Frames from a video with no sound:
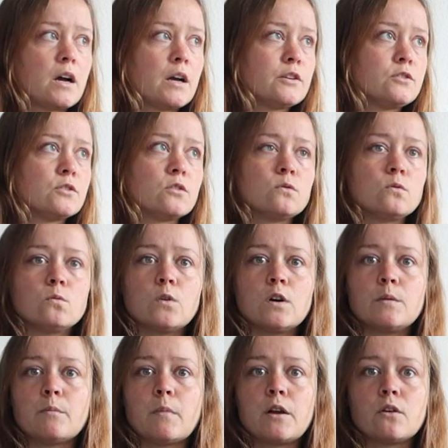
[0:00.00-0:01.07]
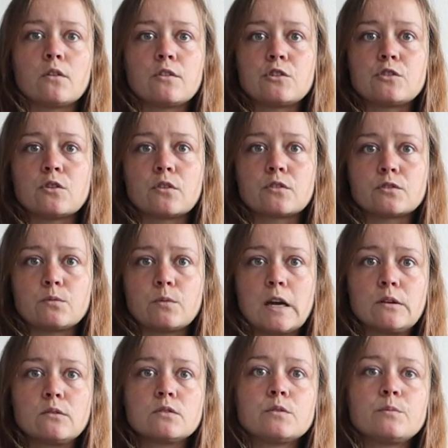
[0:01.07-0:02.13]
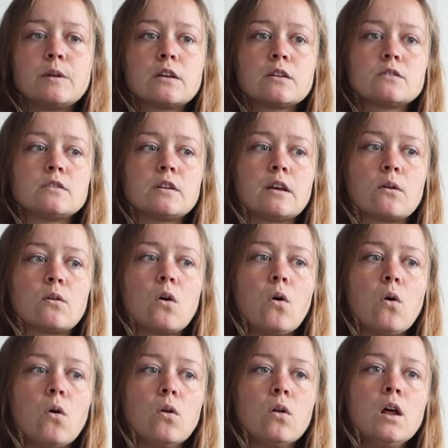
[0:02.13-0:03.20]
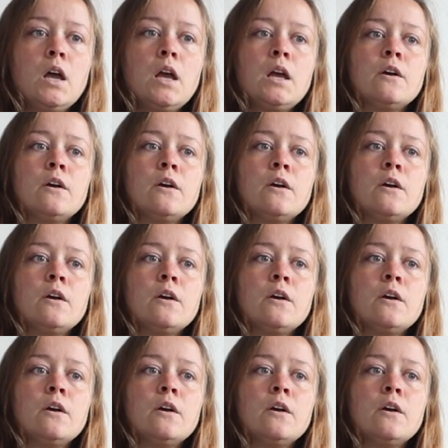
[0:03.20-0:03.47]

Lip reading: I don't want my other dogs around because they are all